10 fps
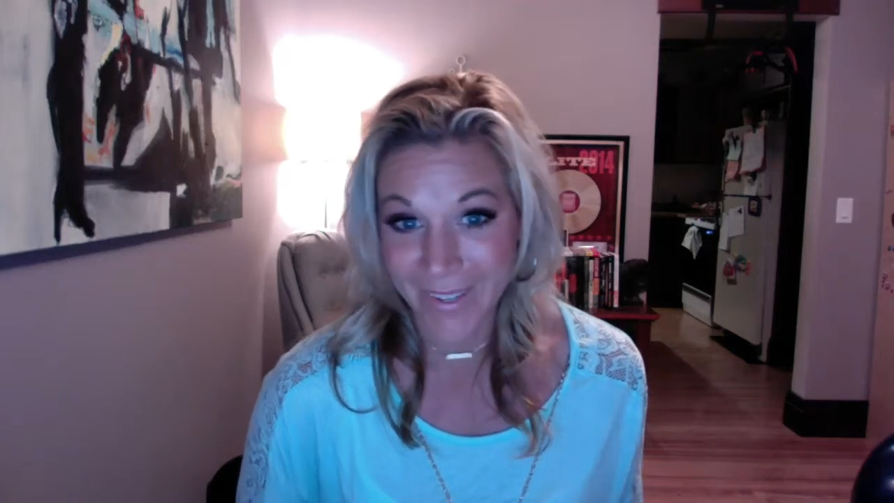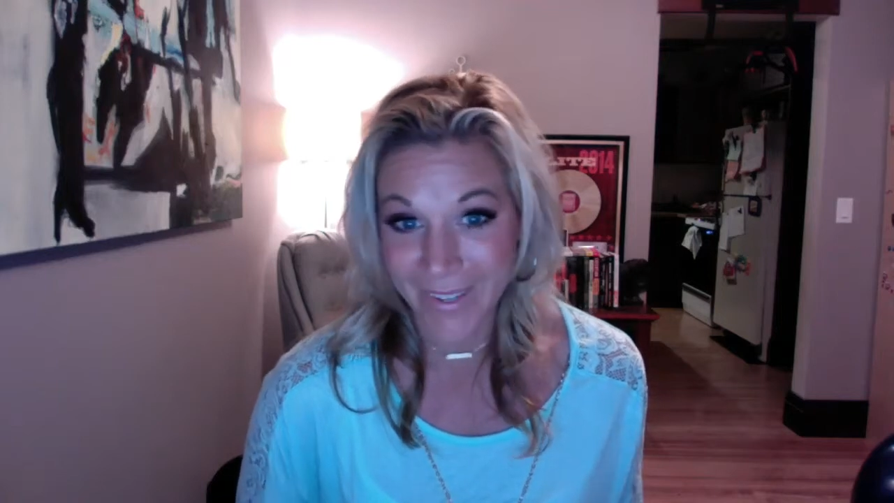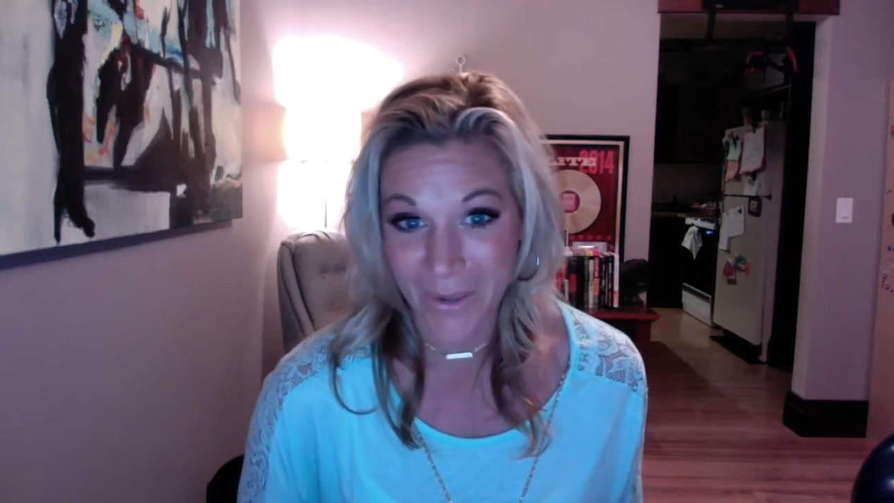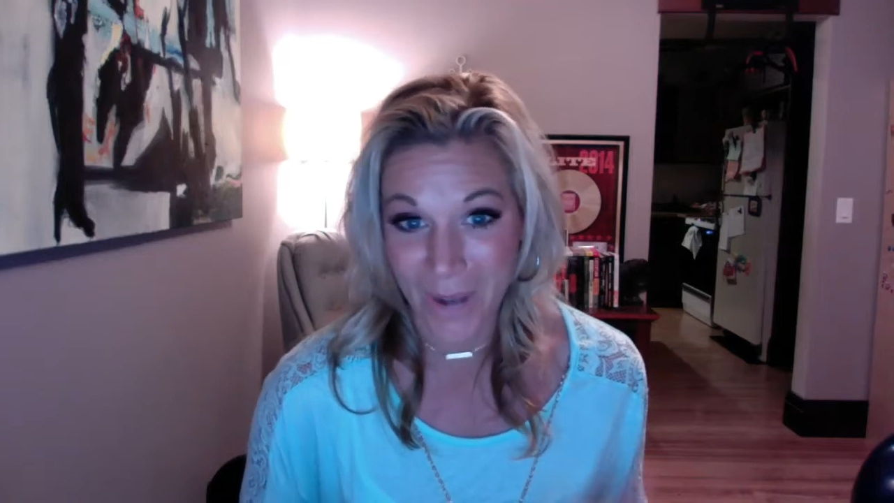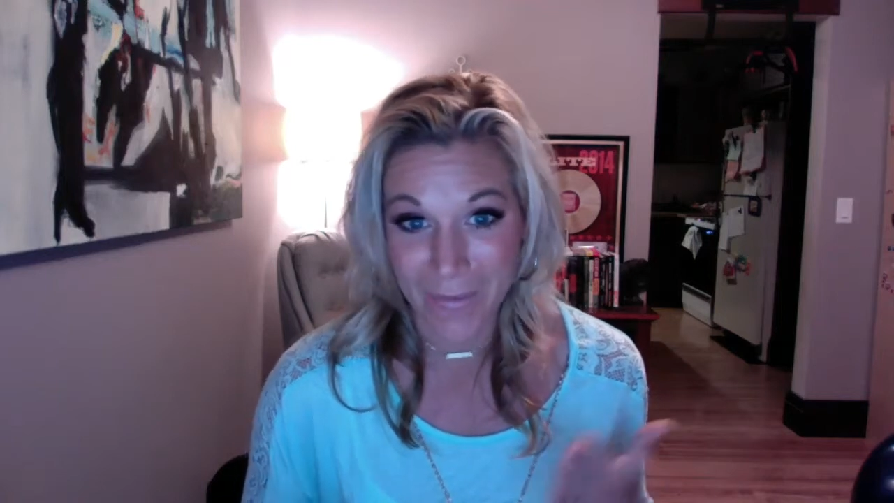you
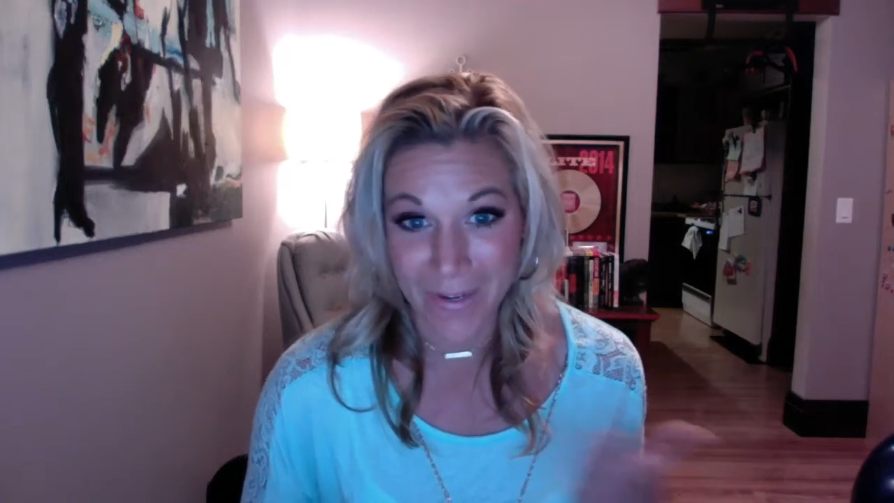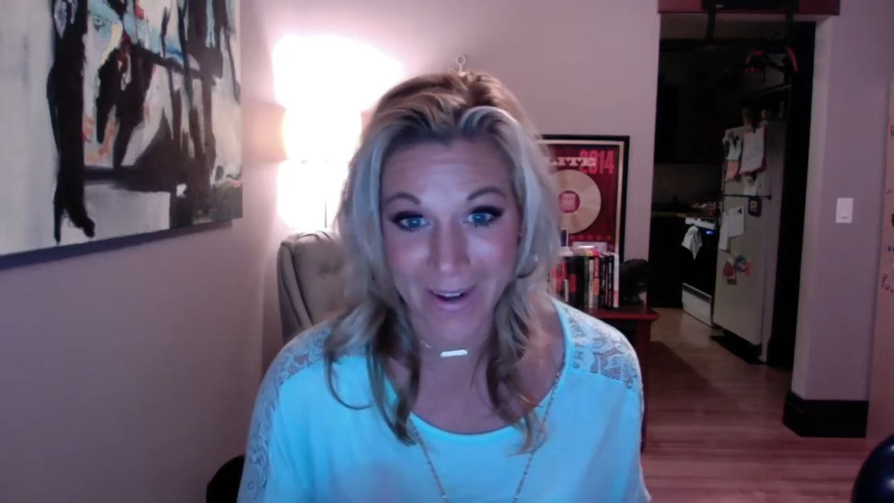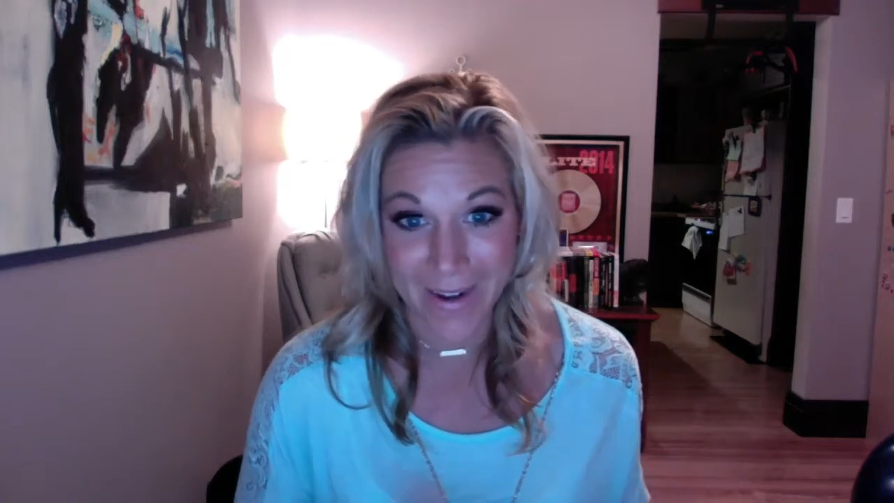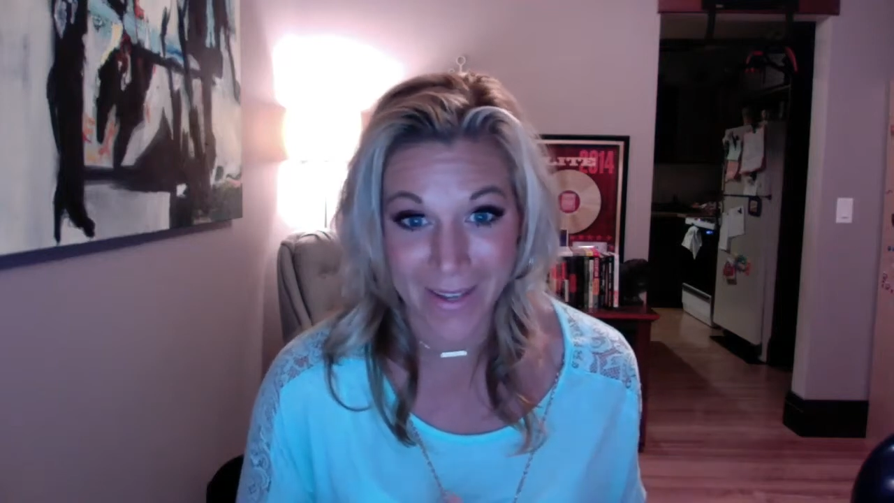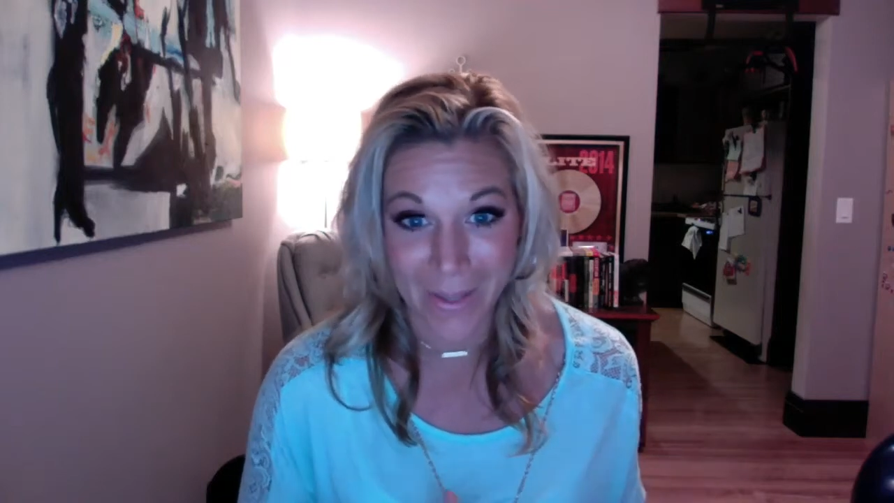know, off again,
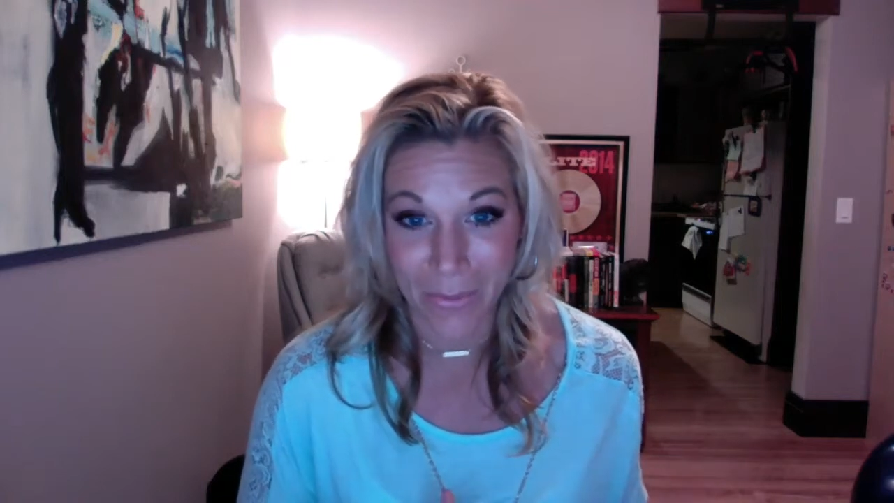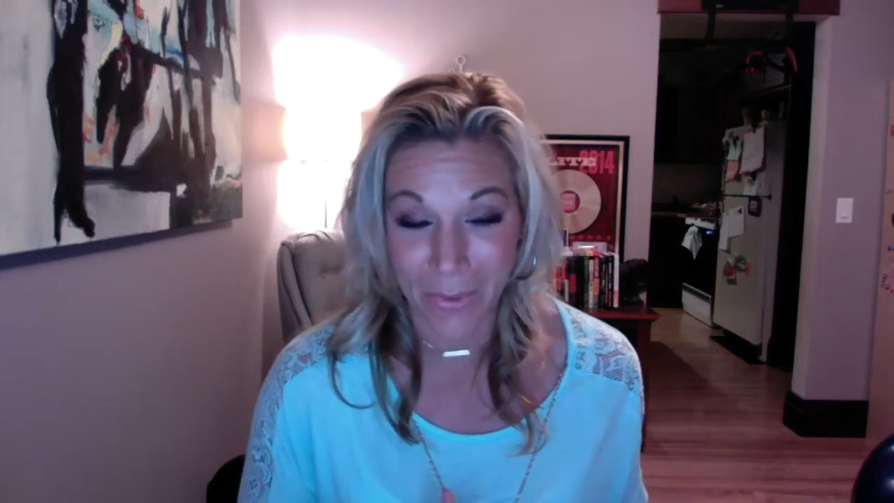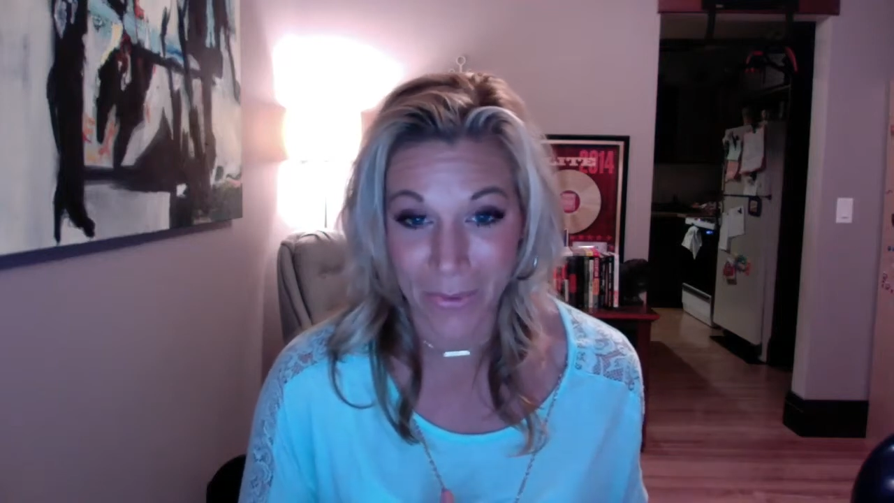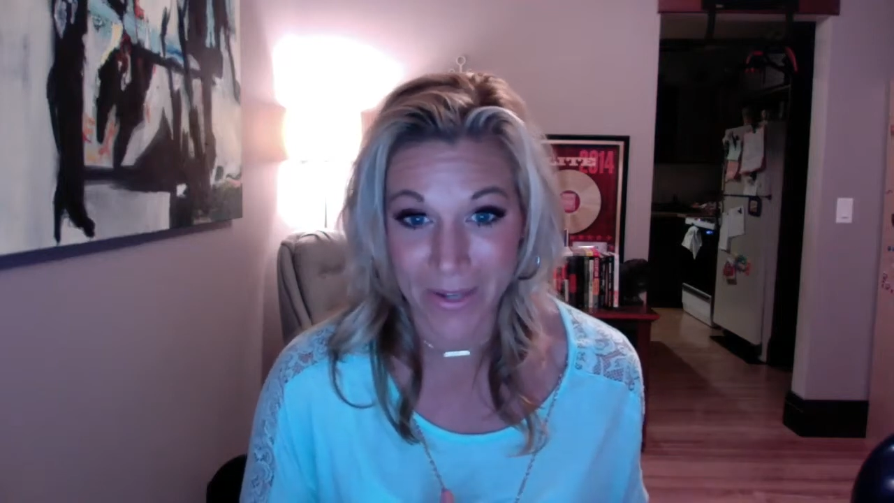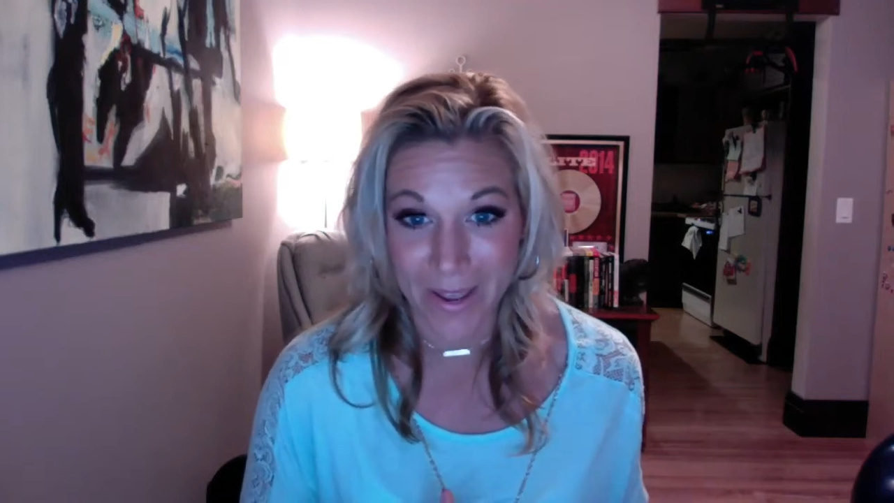on again
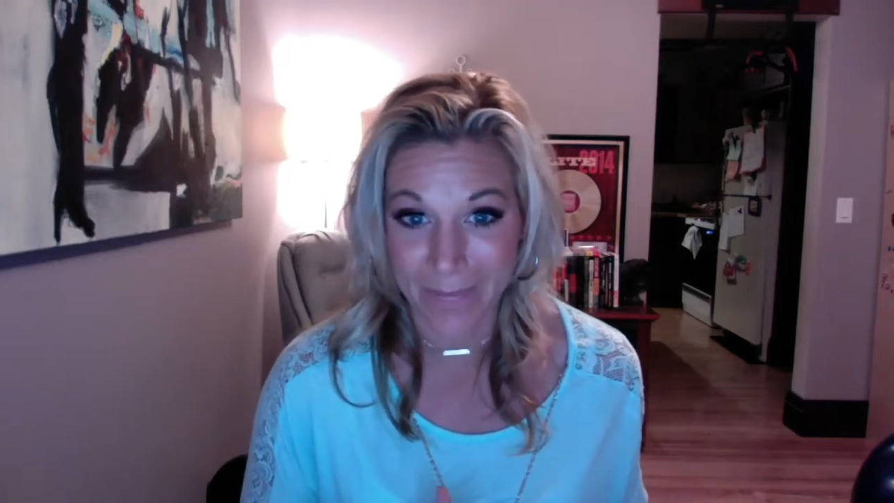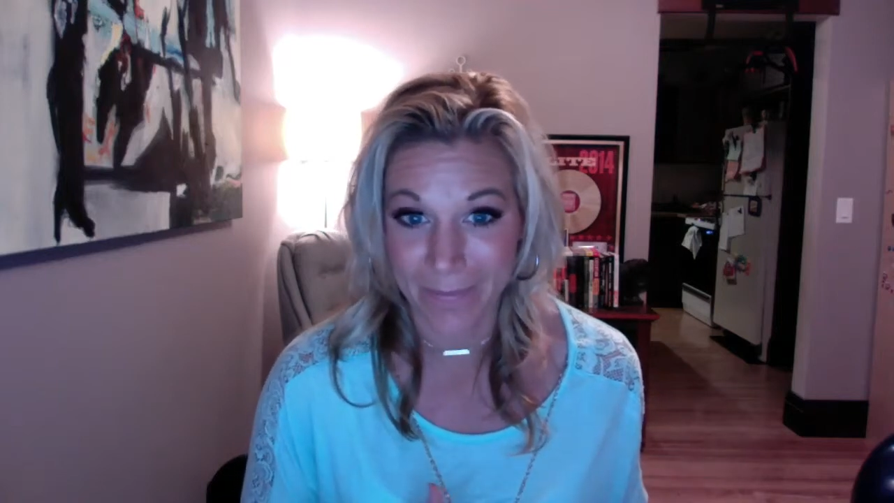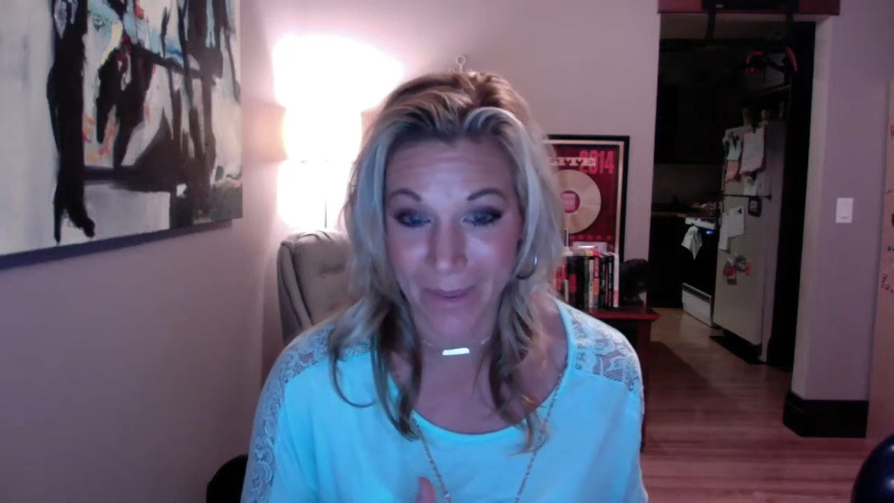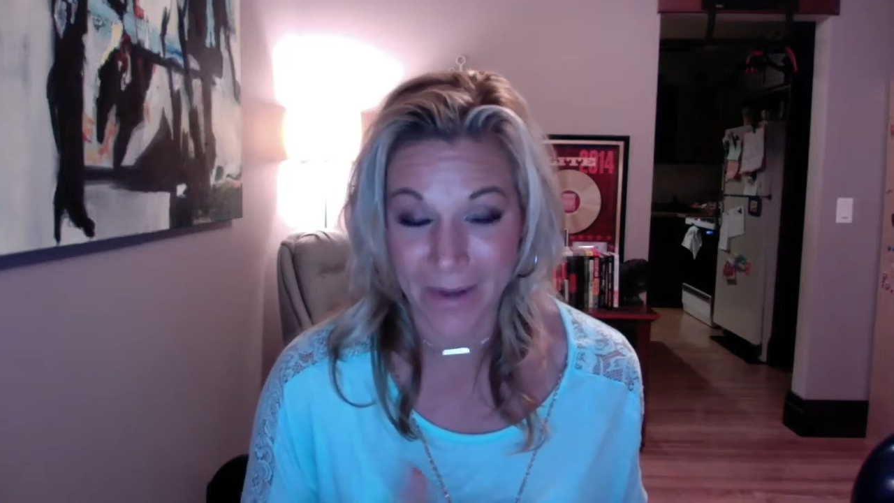throughout the day.